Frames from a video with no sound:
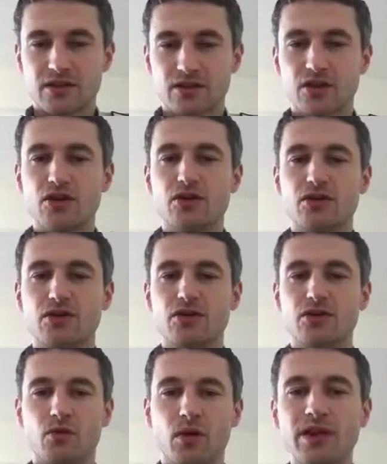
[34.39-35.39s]
So
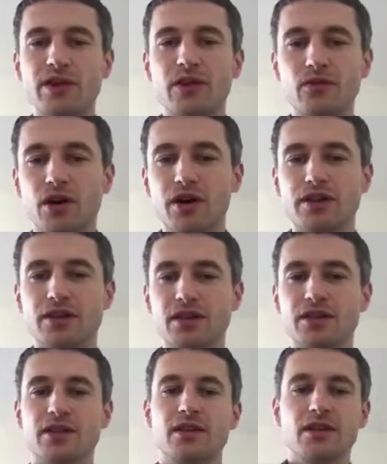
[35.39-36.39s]
the way that it works
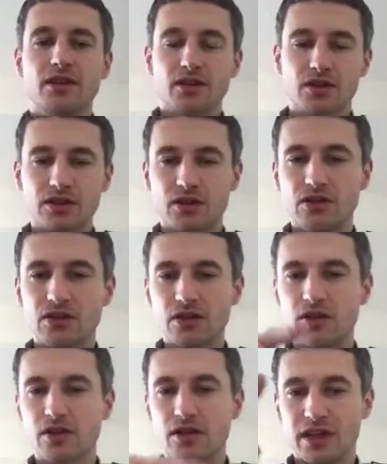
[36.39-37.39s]
is, as soon as
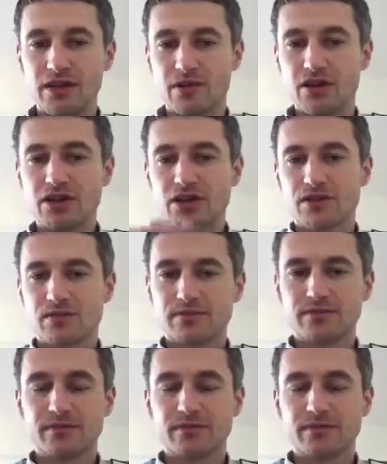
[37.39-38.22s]
you look at the image,